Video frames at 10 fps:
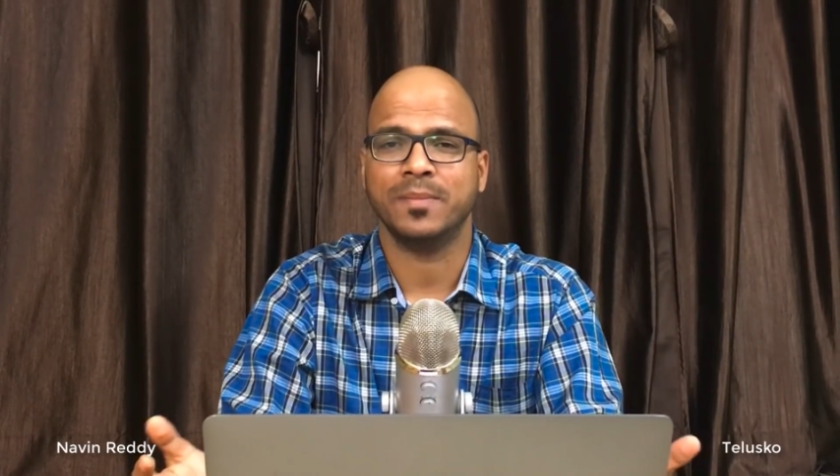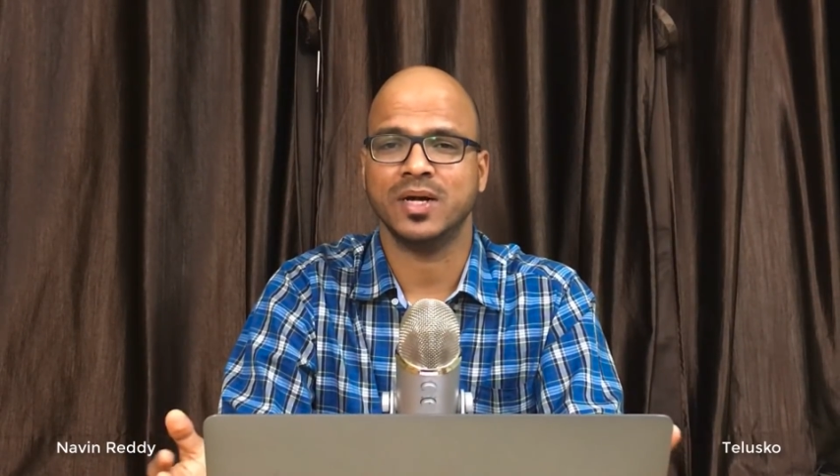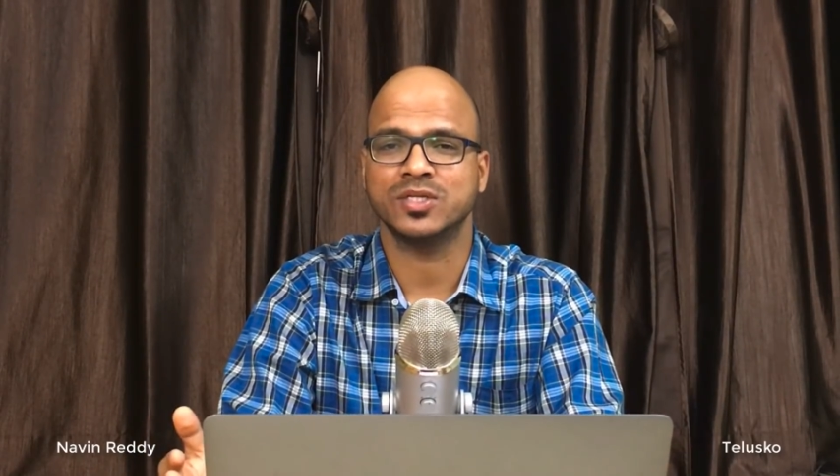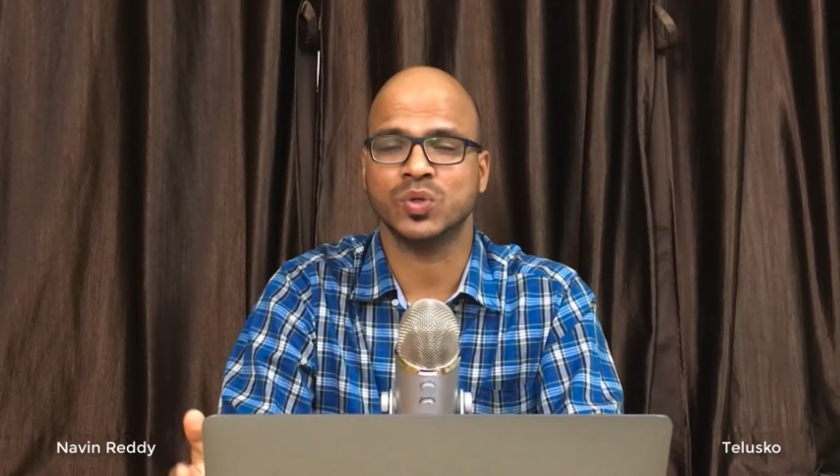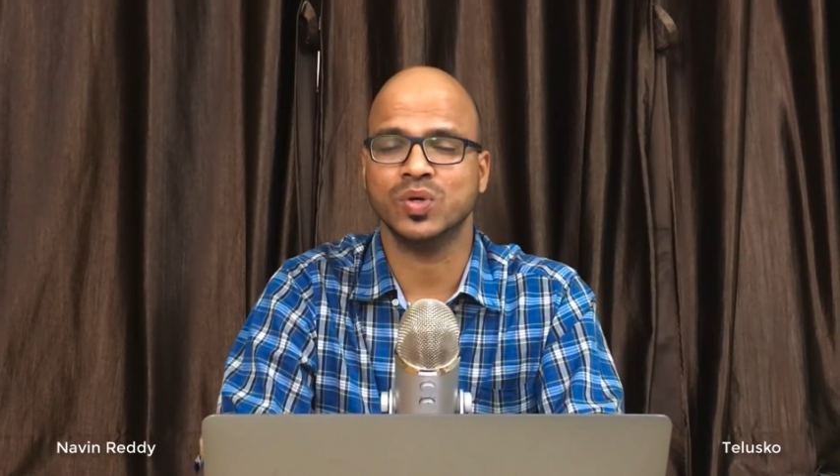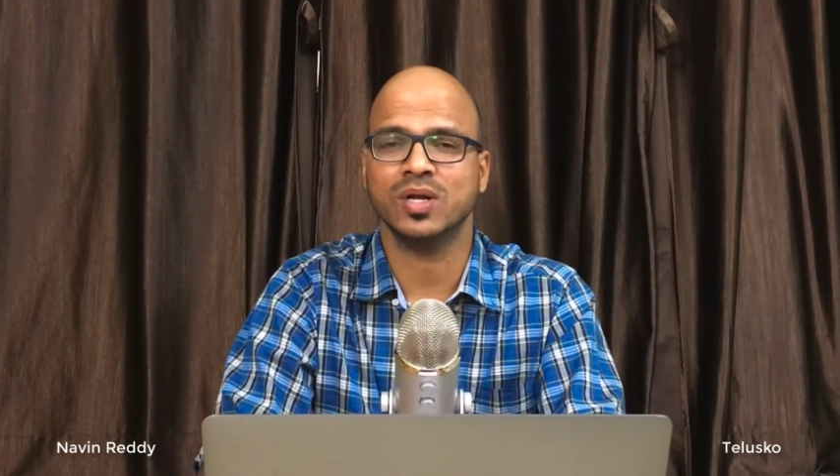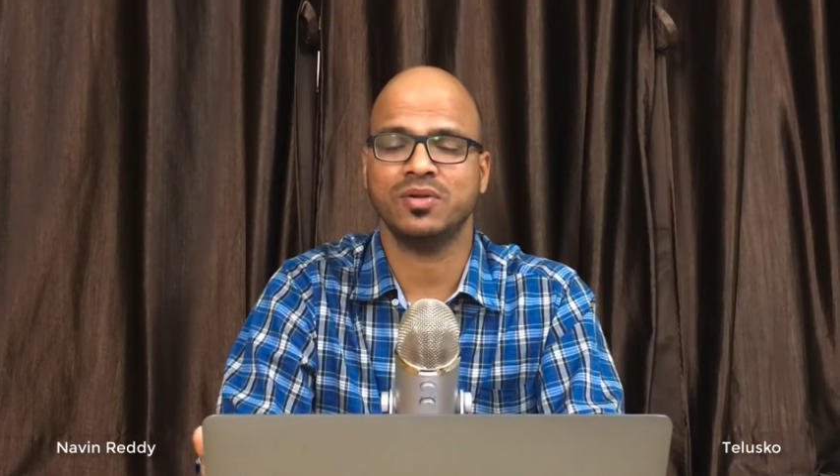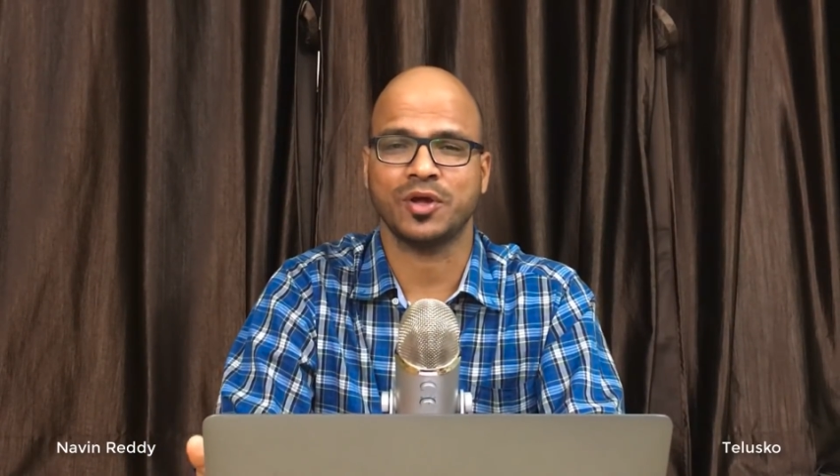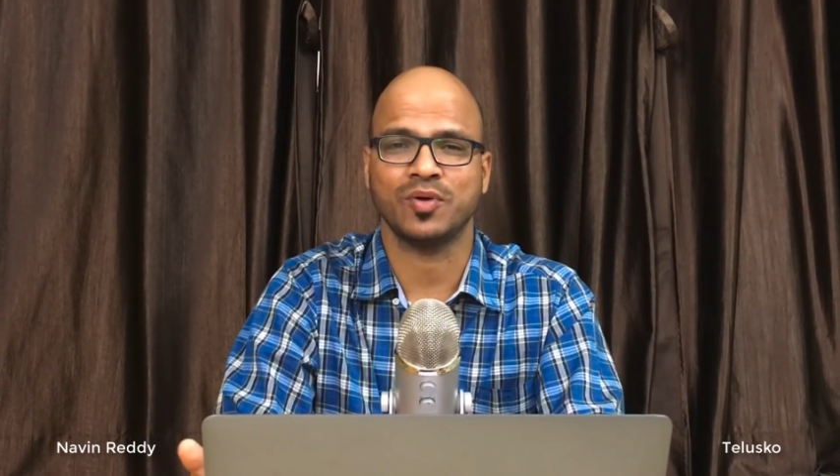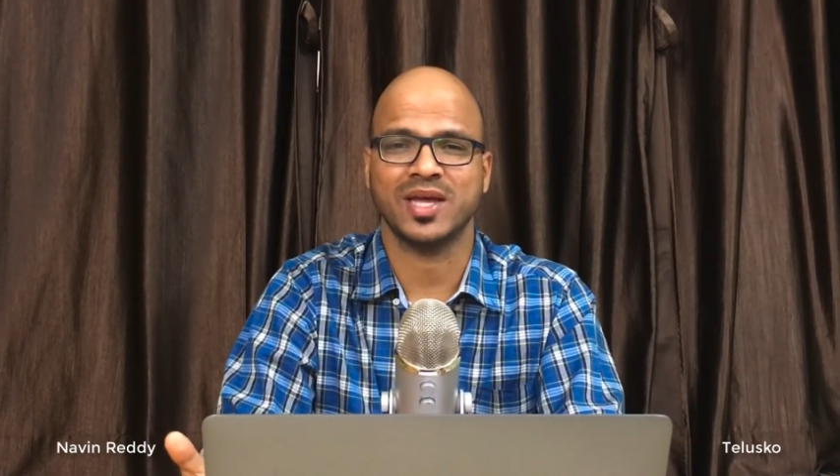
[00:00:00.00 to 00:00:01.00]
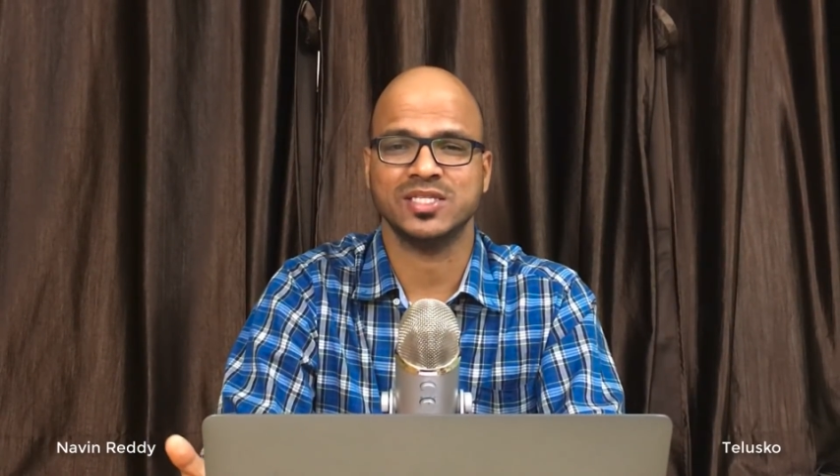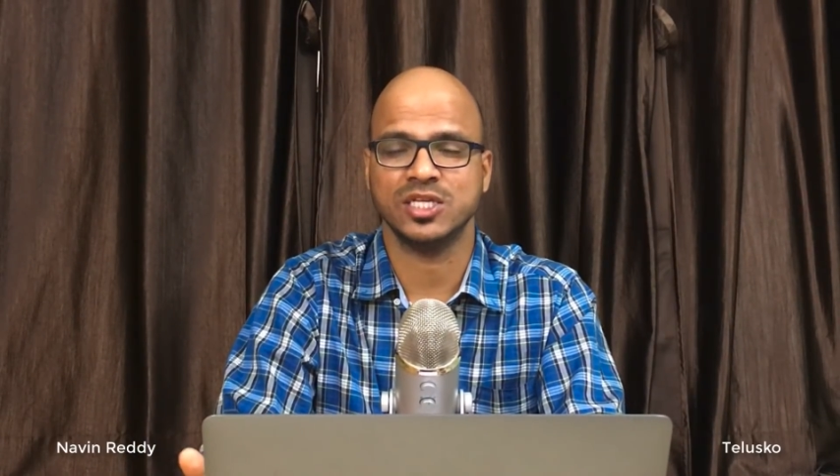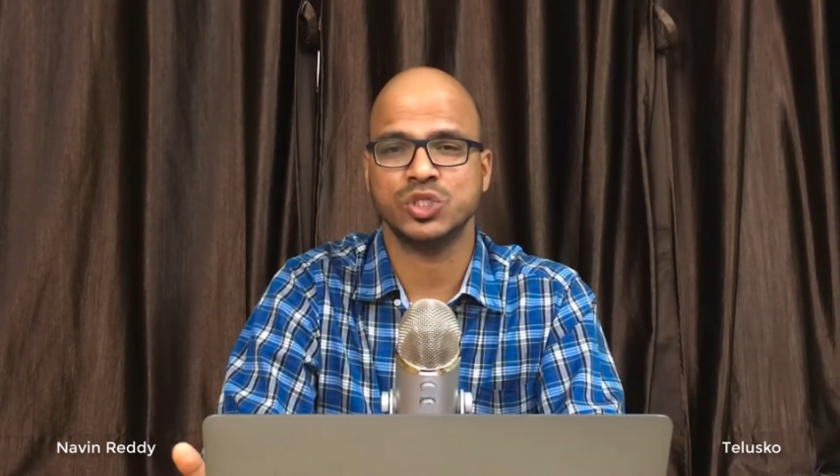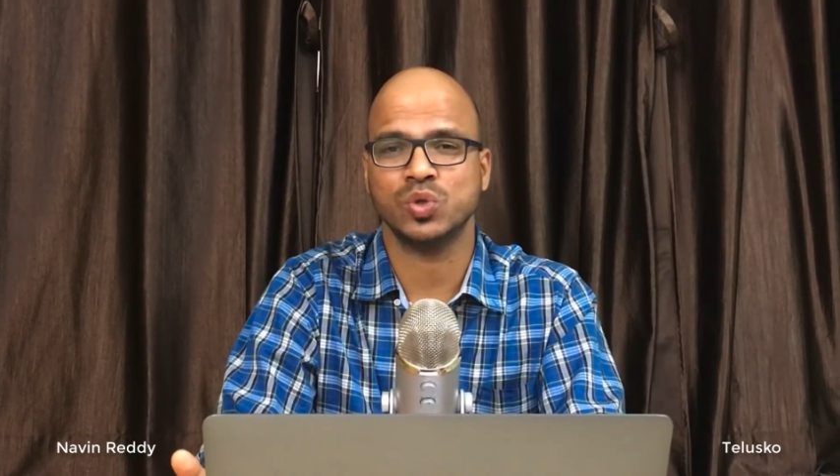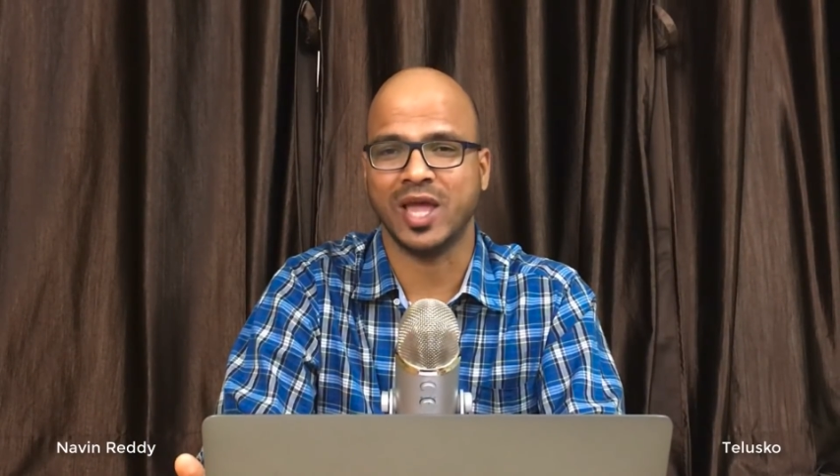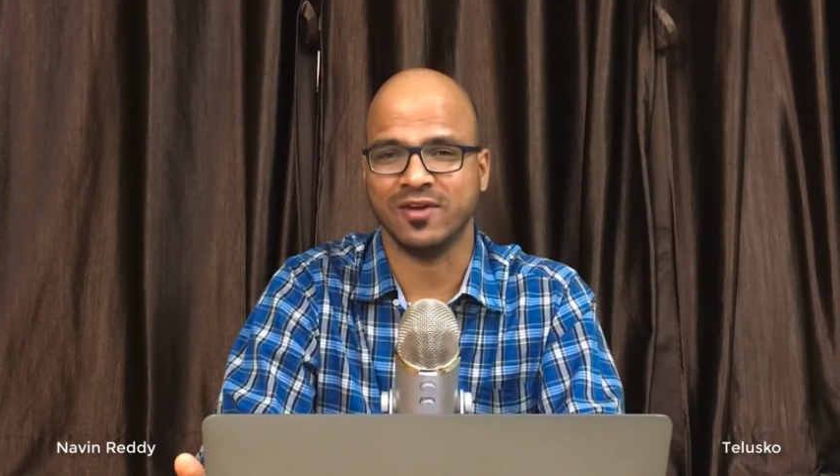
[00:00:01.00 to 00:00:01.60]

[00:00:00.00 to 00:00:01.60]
but Google recognized these two